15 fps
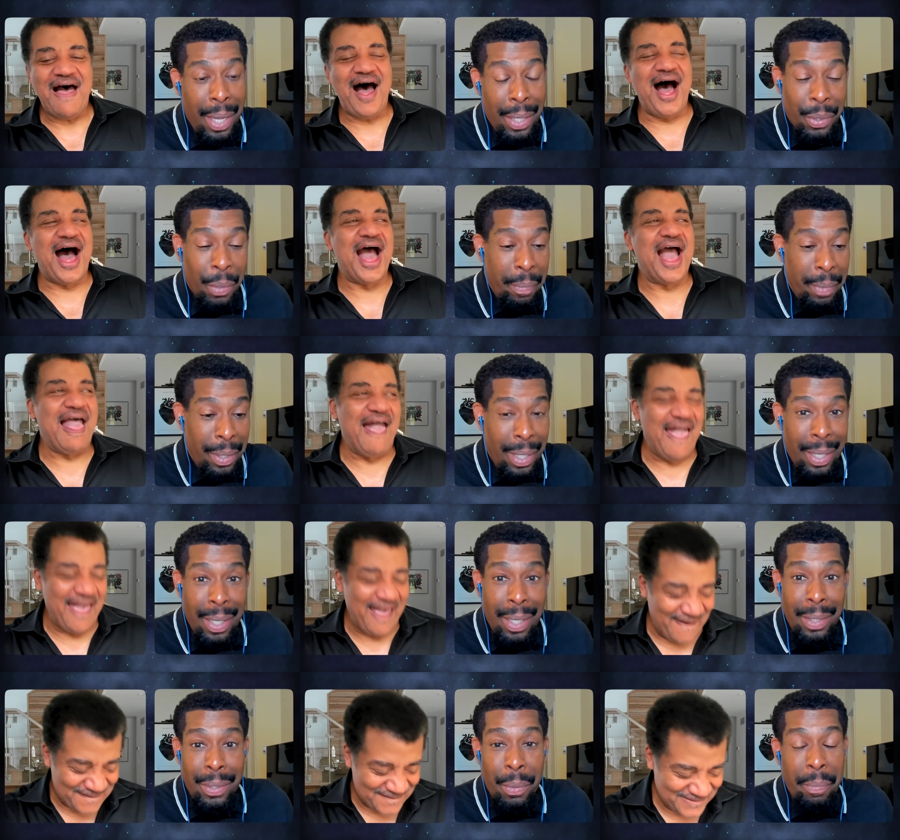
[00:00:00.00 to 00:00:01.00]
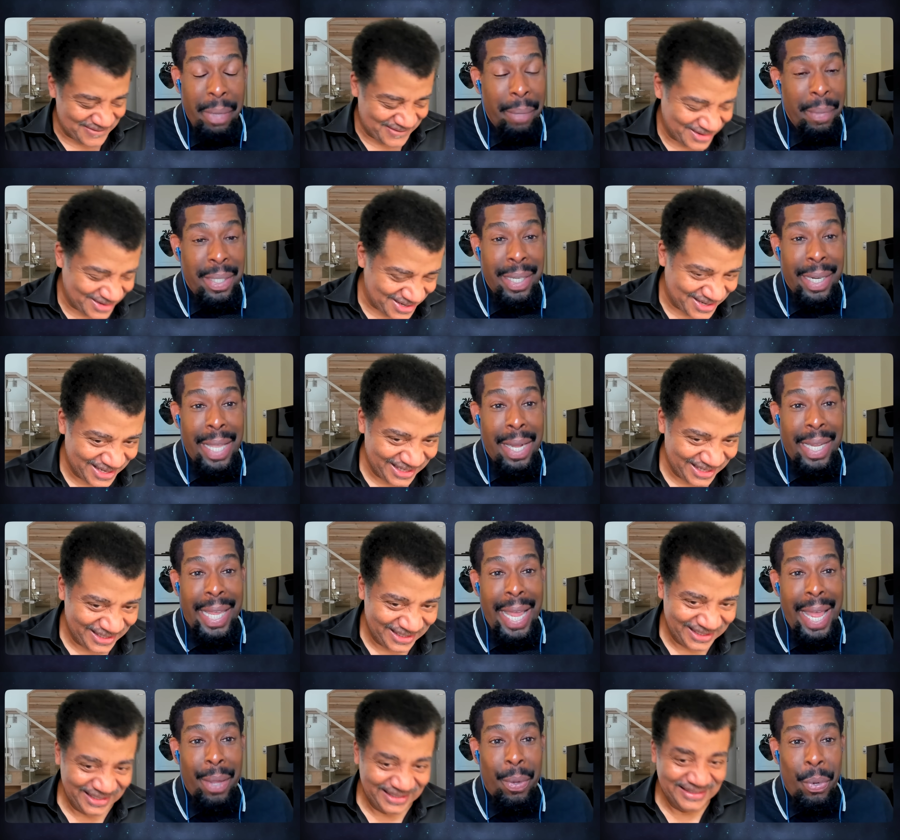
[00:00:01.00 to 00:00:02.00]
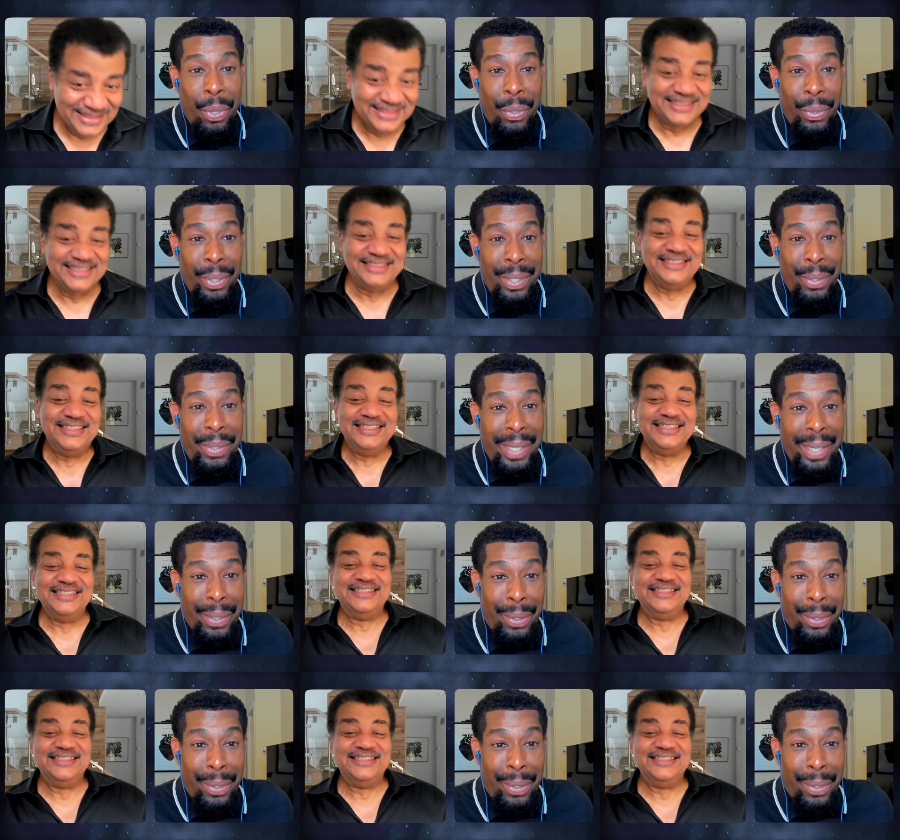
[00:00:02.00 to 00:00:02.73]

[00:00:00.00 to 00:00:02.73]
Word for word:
Speaker 1: don't, don't, make me take out a gag order on you, Neil.